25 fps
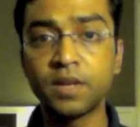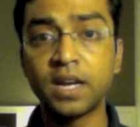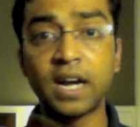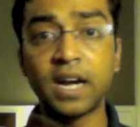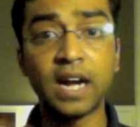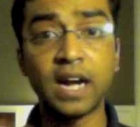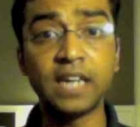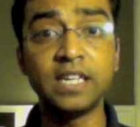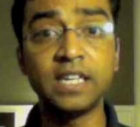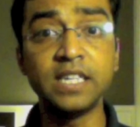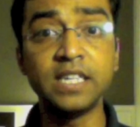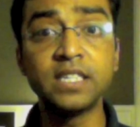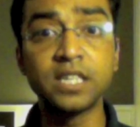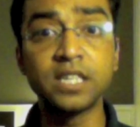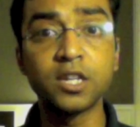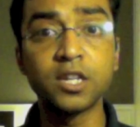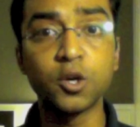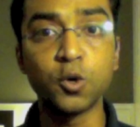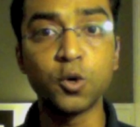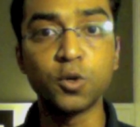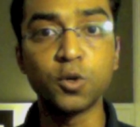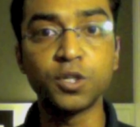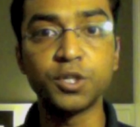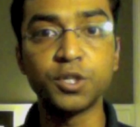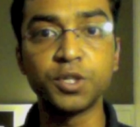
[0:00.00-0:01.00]
and these are the
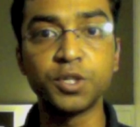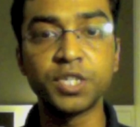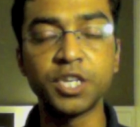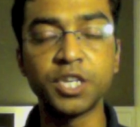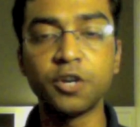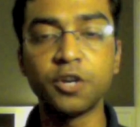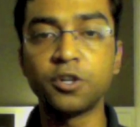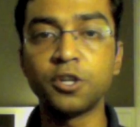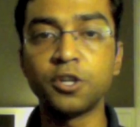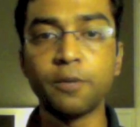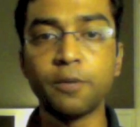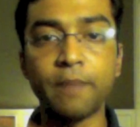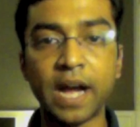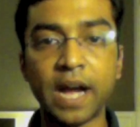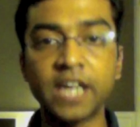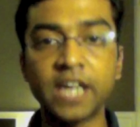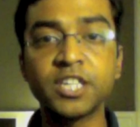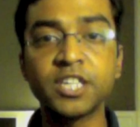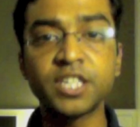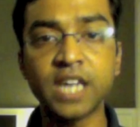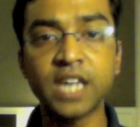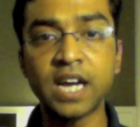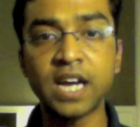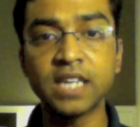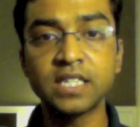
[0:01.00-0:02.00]
codes you see on your baggage
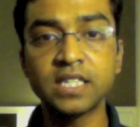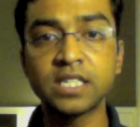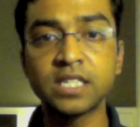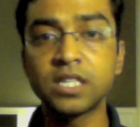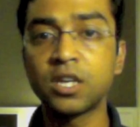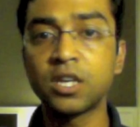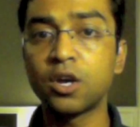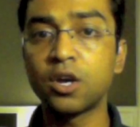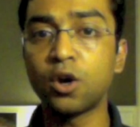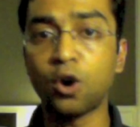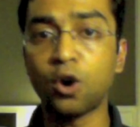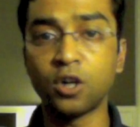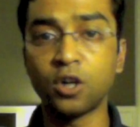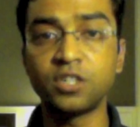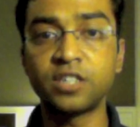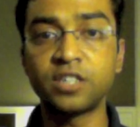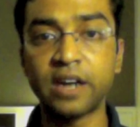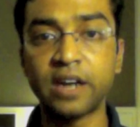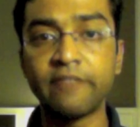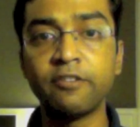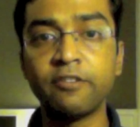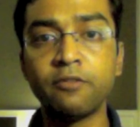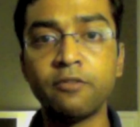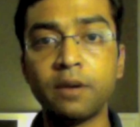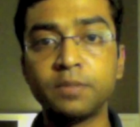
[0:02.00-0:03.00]
tags, on
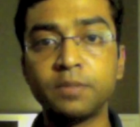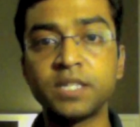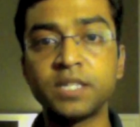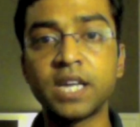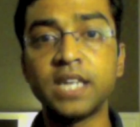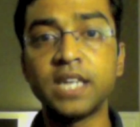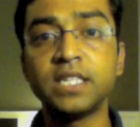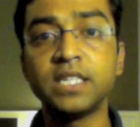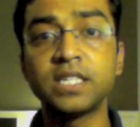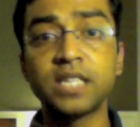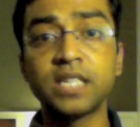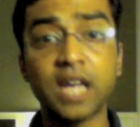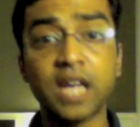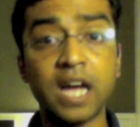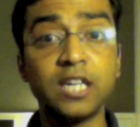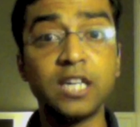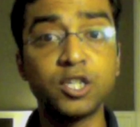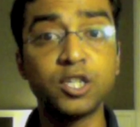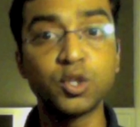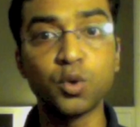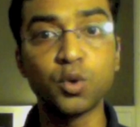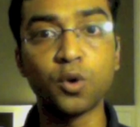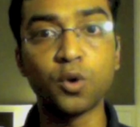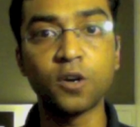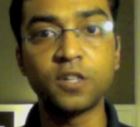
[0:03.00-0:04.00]
travel websites, and
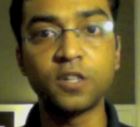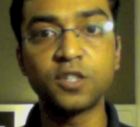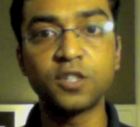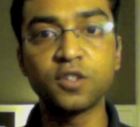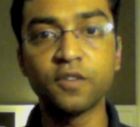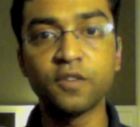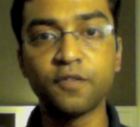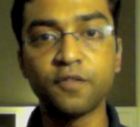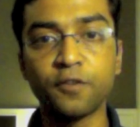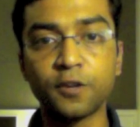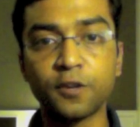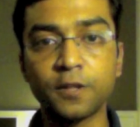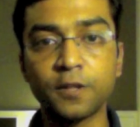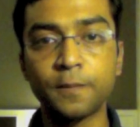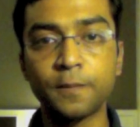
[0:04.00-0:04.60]
so on and so forth.